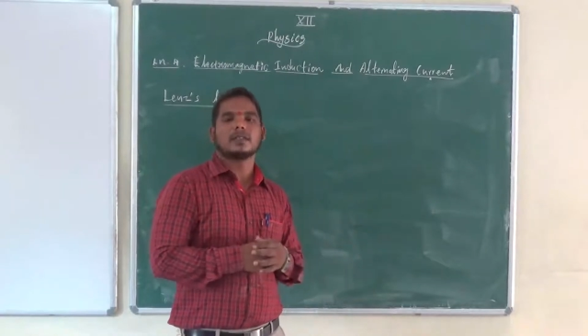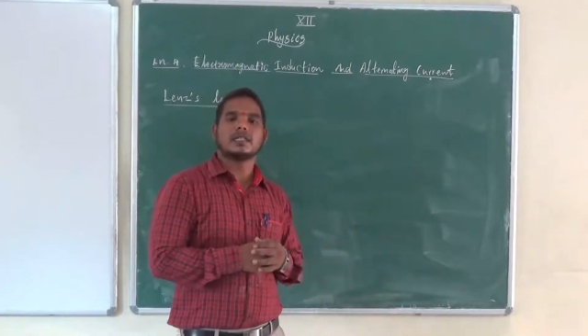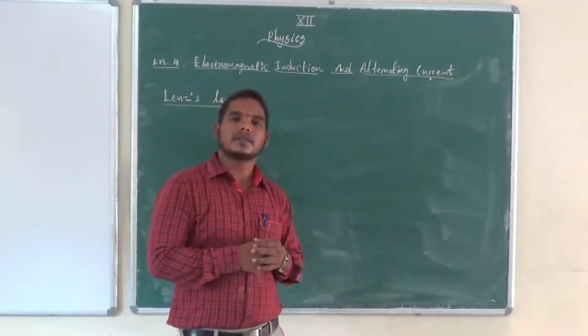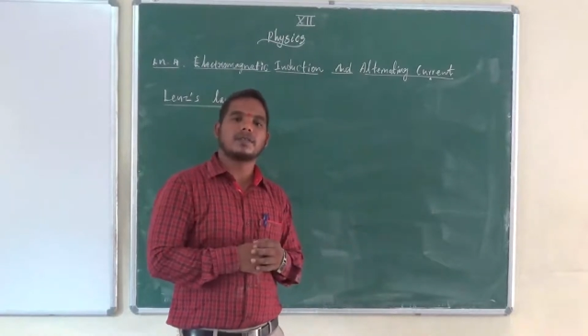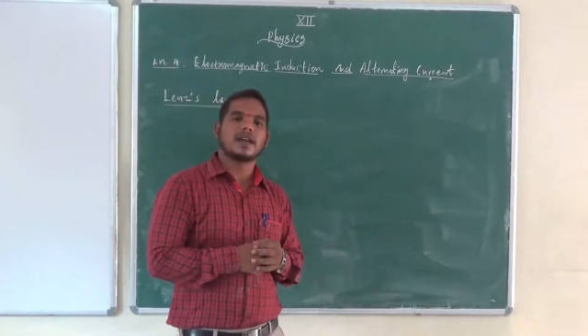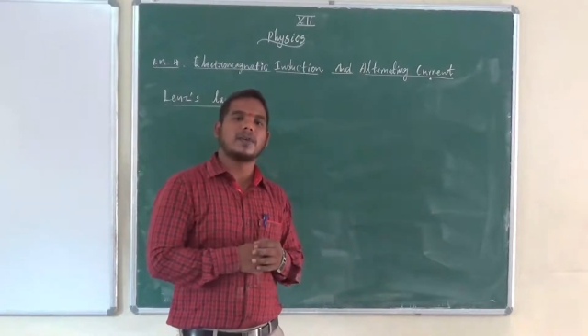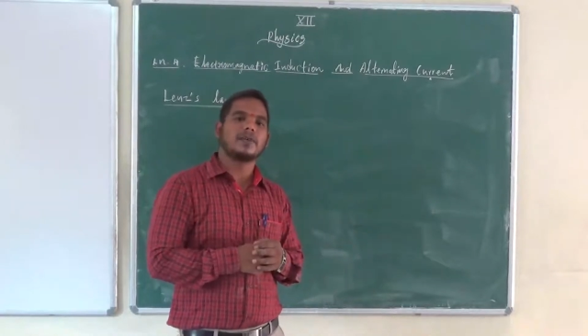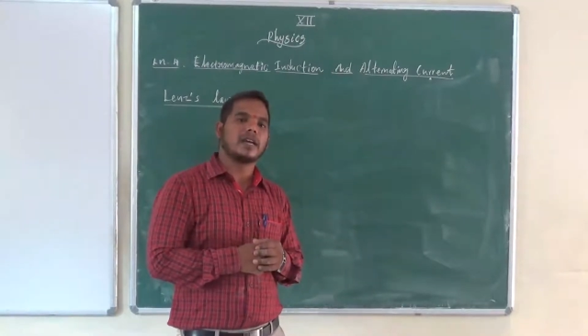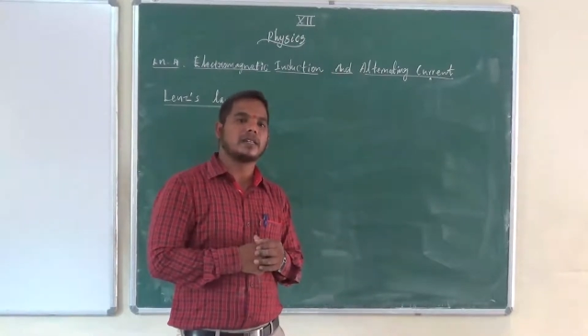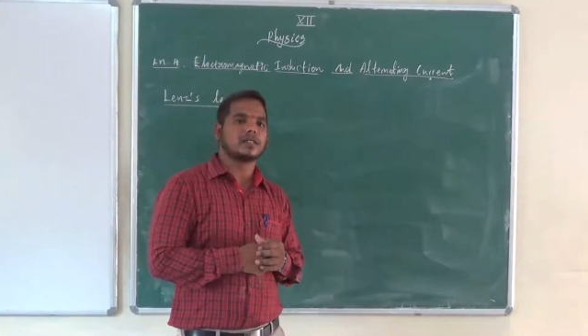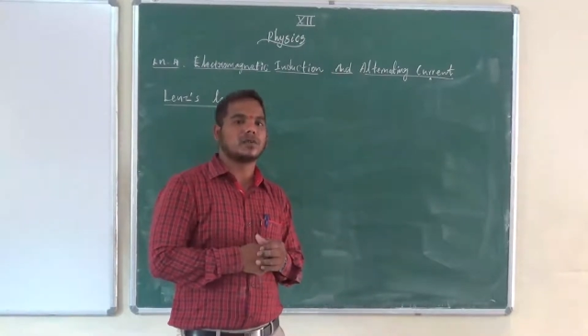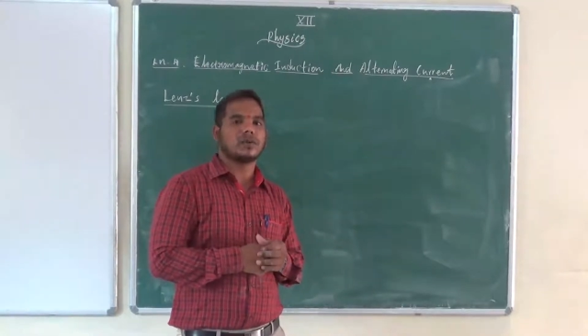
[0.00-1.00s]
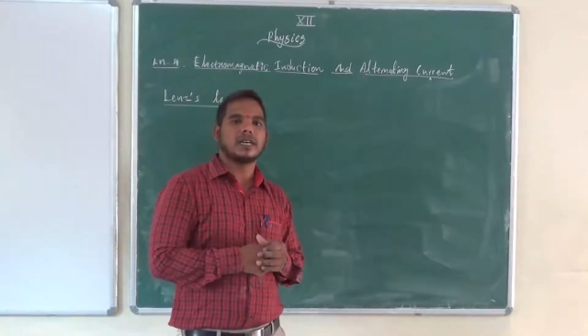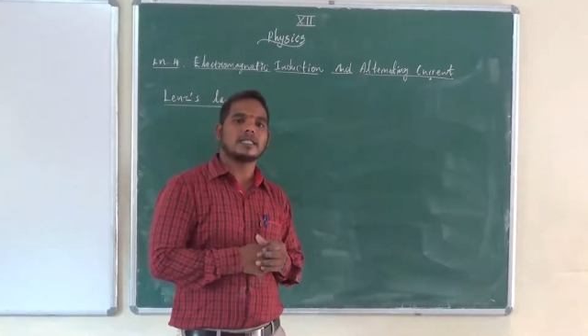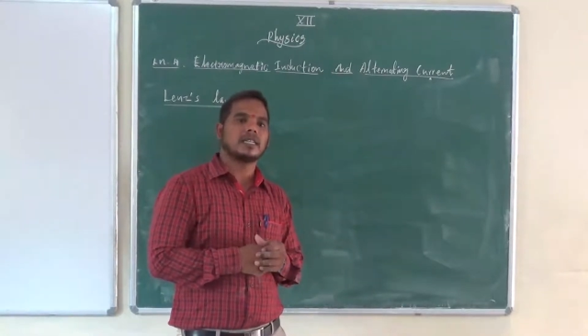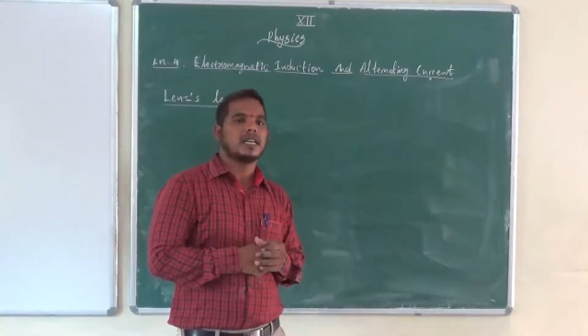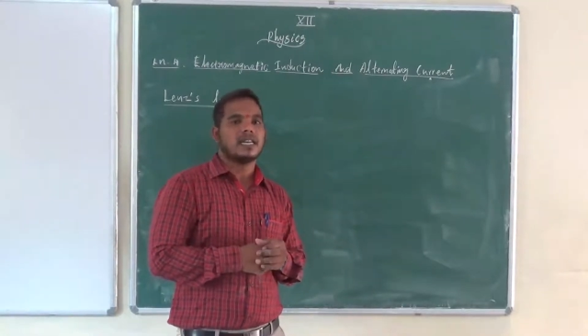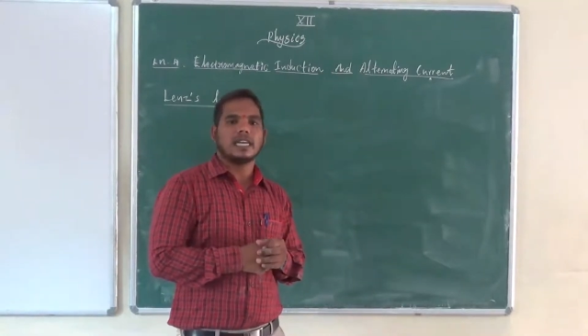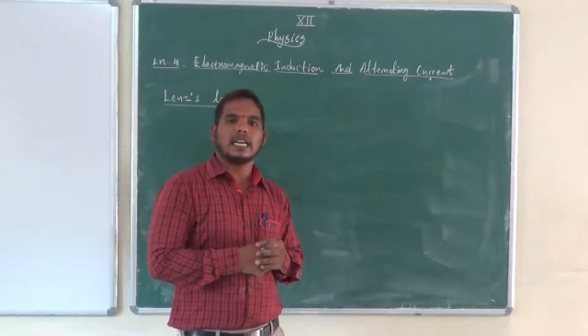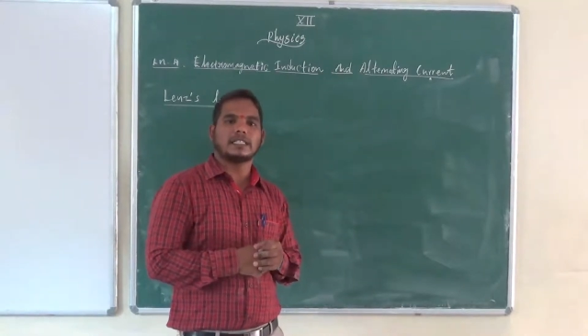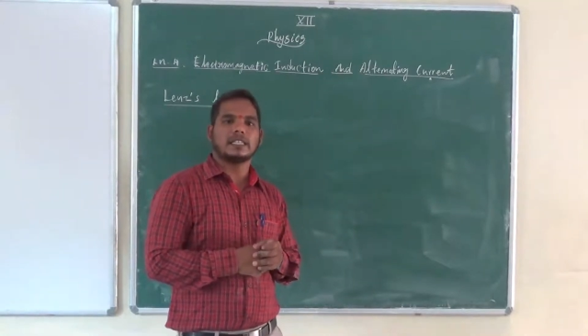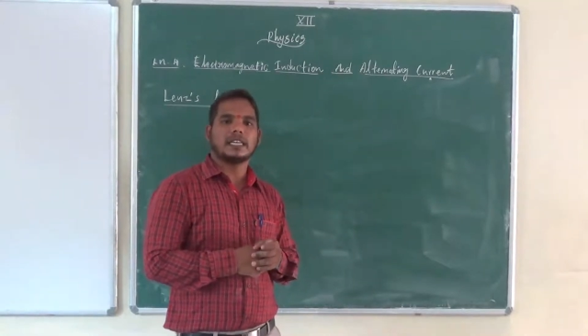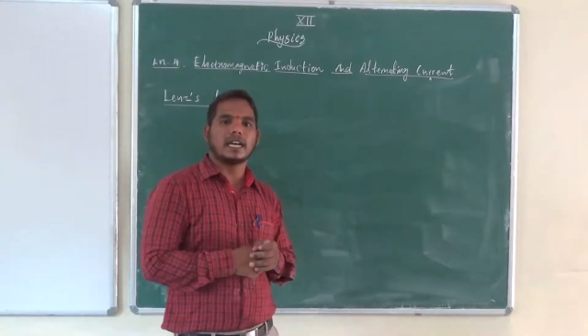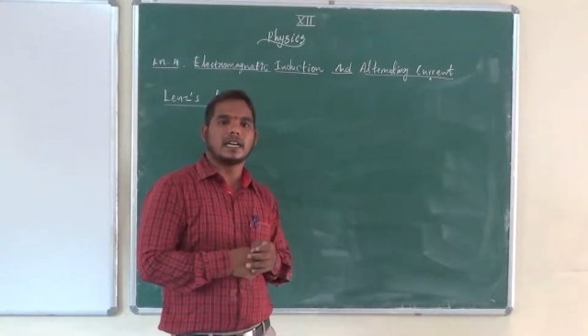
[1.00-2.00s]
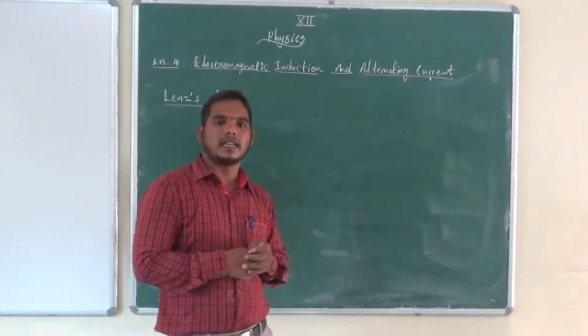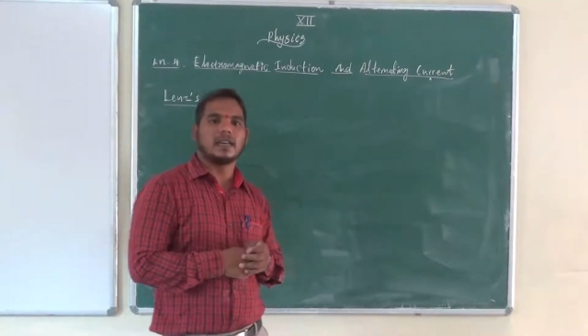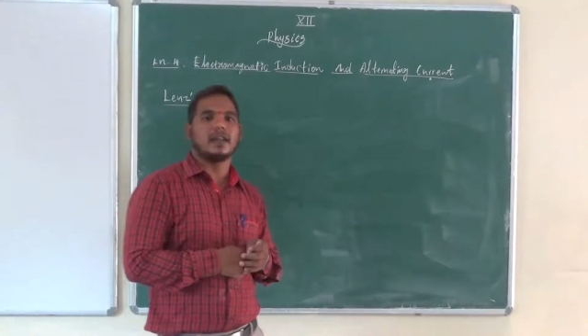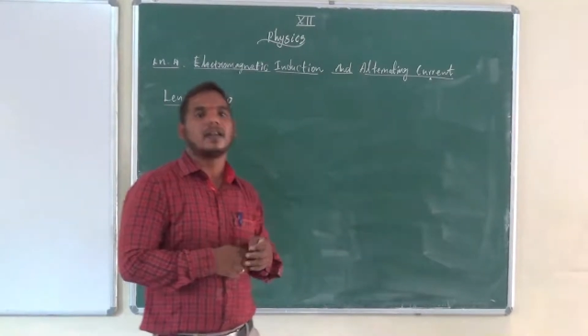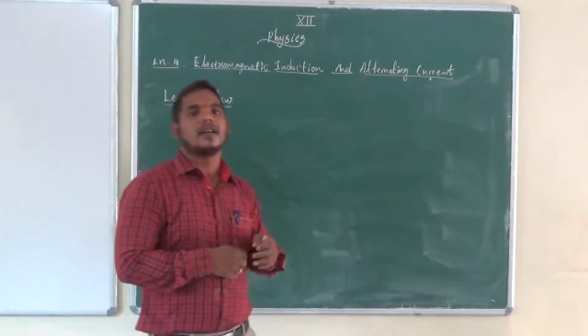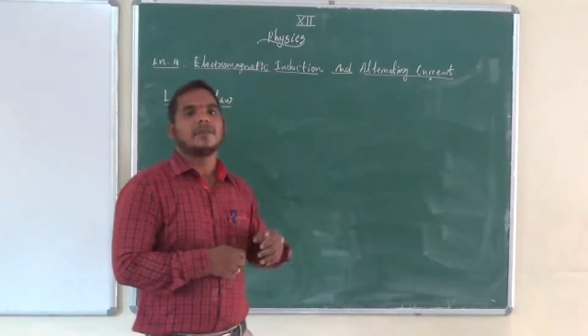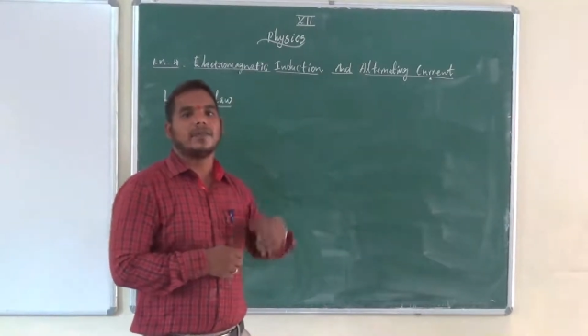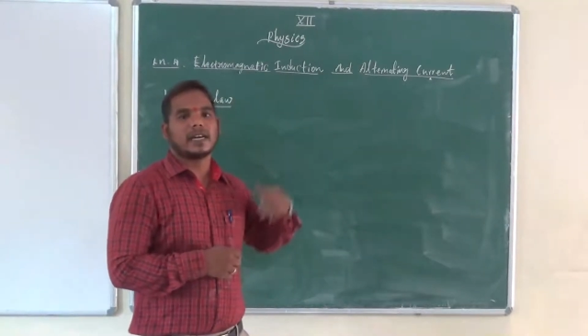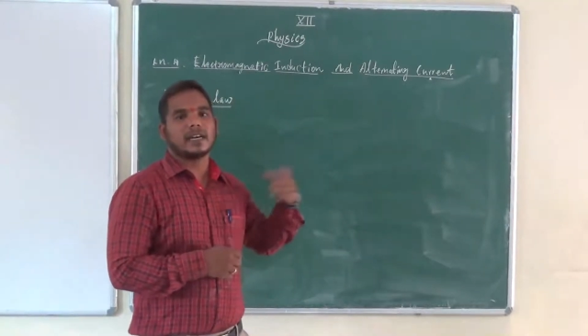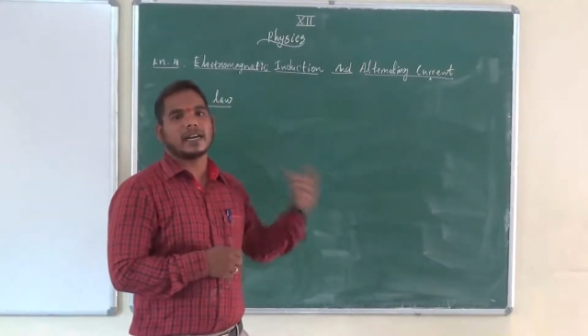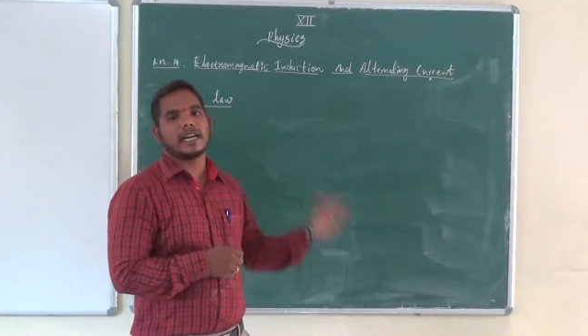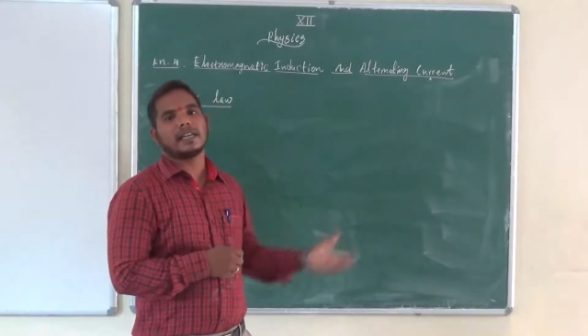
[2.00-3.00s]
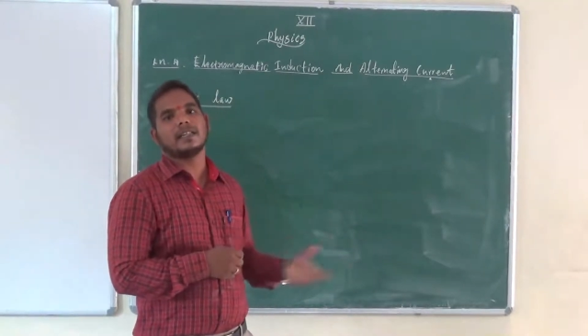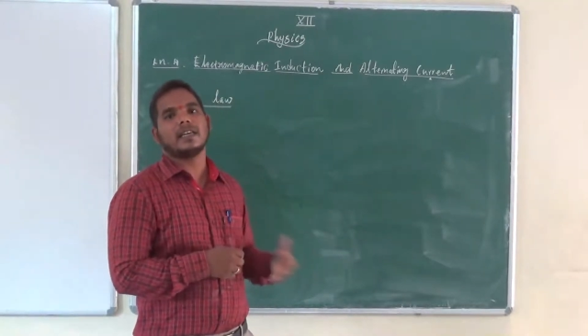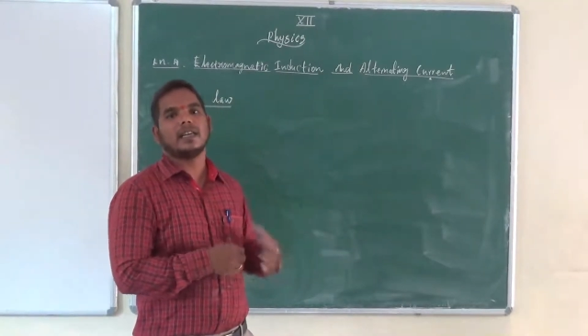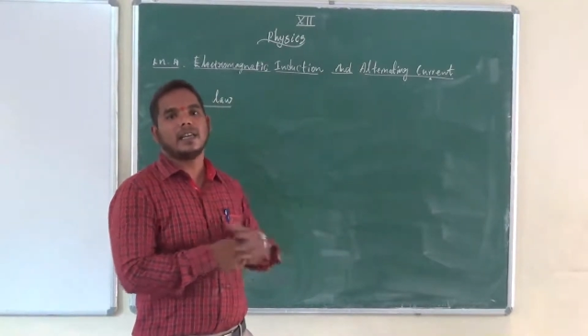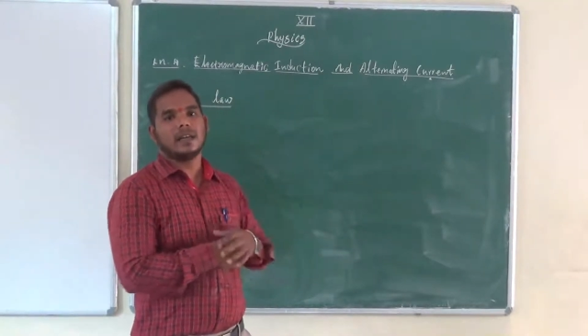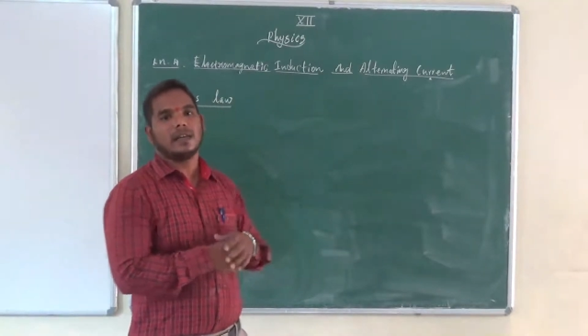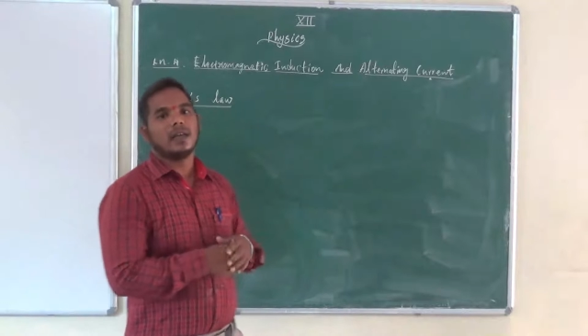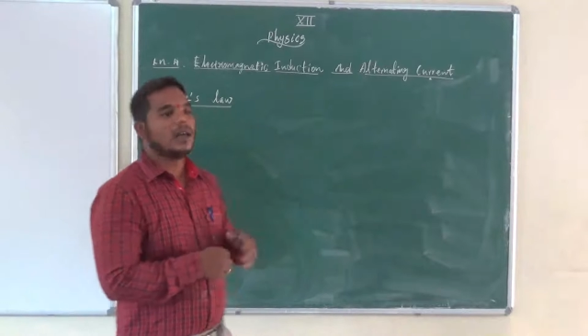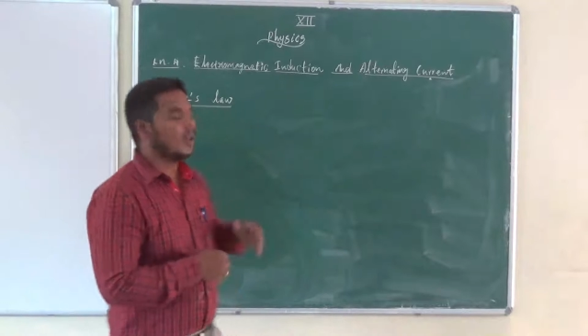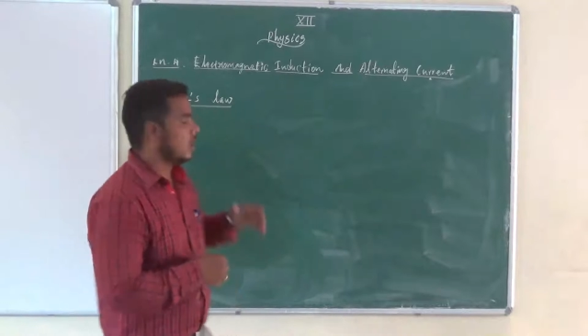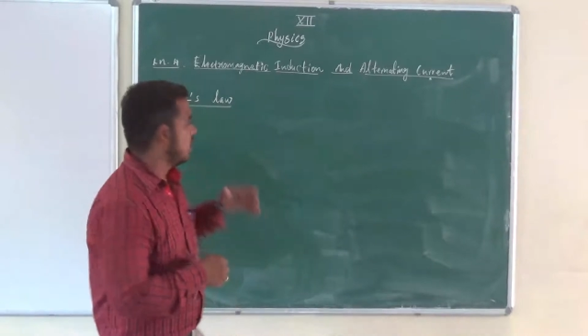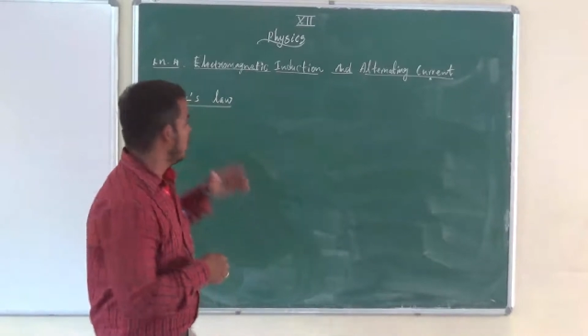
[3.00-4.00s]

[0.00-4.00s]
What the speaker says: This phenomena is known as electric current. We can write the